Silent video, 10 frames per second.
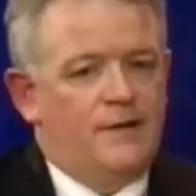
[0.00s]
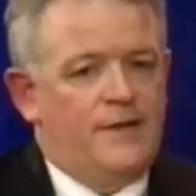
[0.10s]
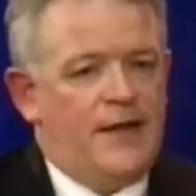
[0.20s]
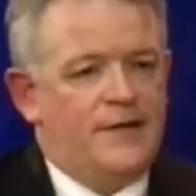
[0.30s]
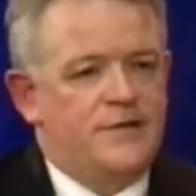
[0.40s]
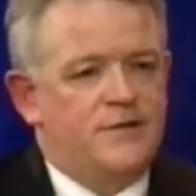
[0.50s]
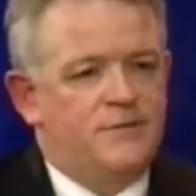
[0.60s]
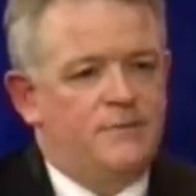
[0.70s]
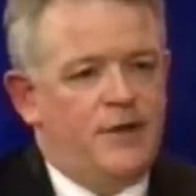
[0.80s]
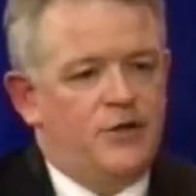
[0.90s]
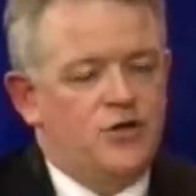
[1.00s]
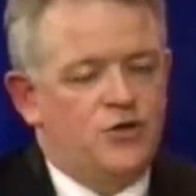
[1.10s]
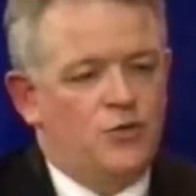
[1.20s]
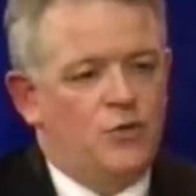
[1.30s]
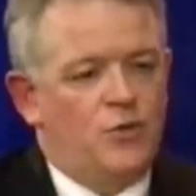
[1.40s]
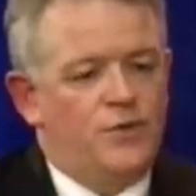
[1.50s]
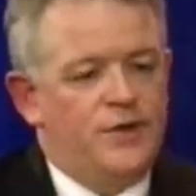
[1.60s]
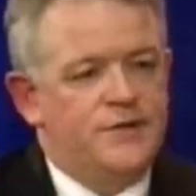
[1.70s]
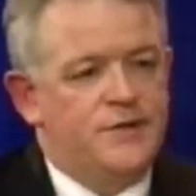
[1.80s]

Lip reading: That's to make sure that it's